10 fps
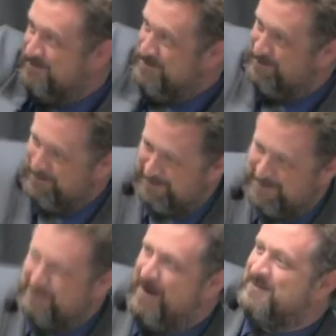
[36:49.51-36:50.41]
when you, you're
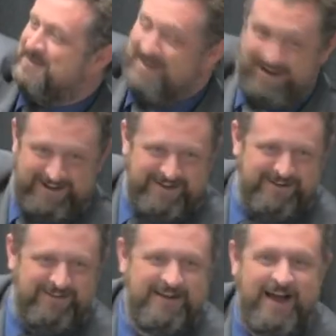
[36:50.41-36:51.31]
bouncing on it, you
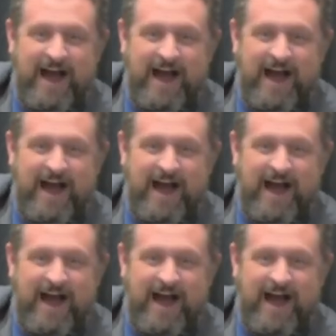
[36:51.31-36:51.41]
know.